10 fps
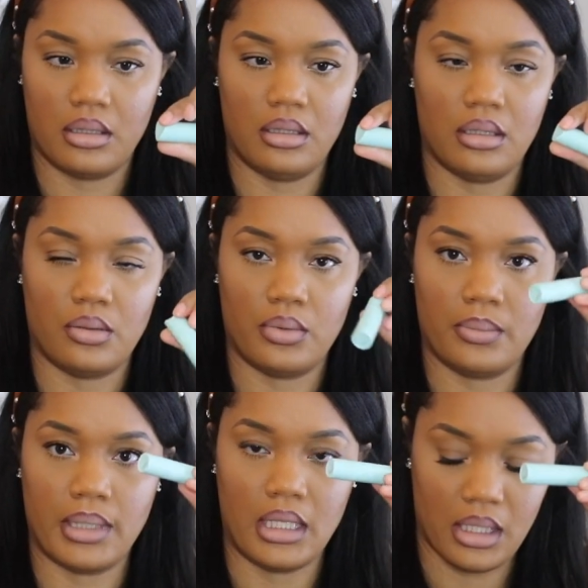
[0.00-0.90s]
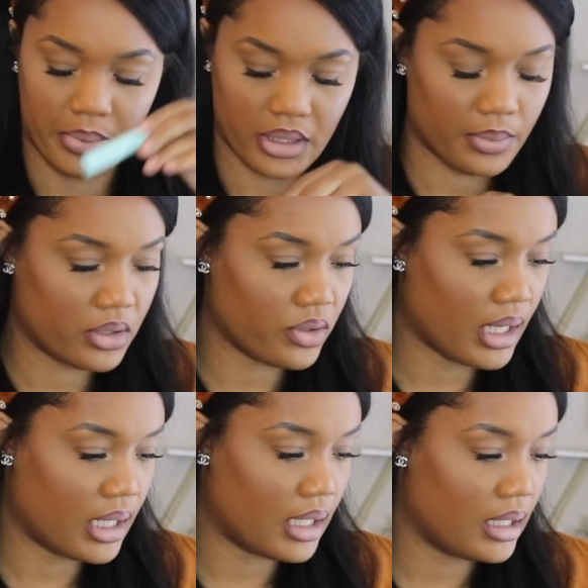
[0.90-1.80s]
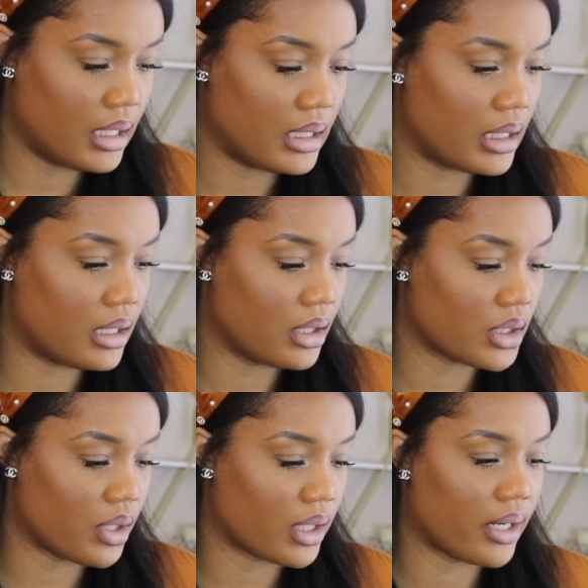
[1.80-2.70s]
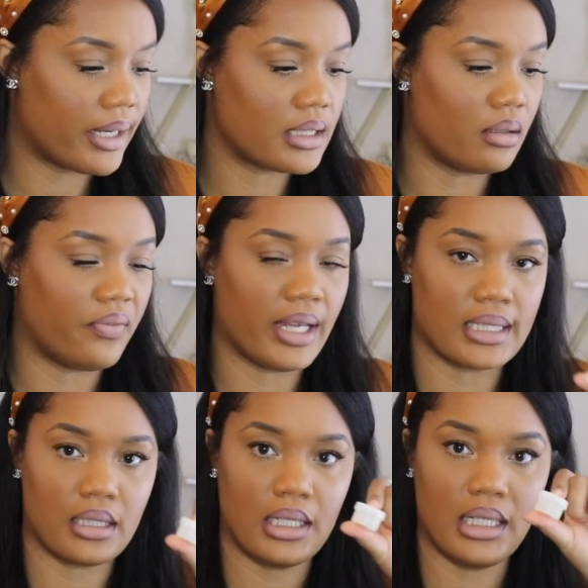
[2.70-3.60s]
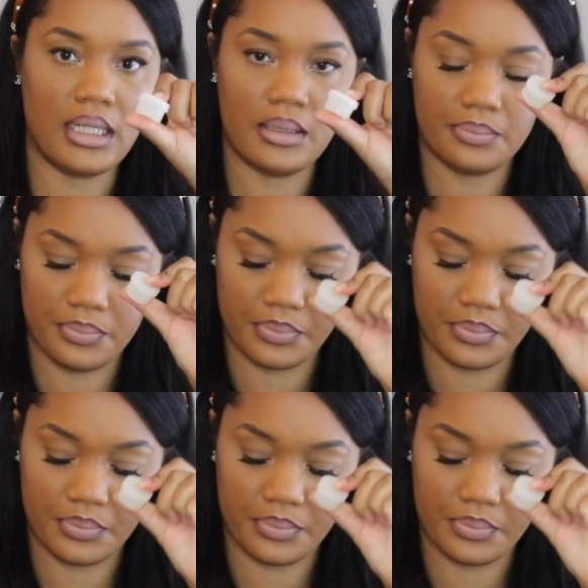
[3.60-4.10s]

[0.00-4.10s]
You know, want my lips to be dry. And then also I carry some Vaseline.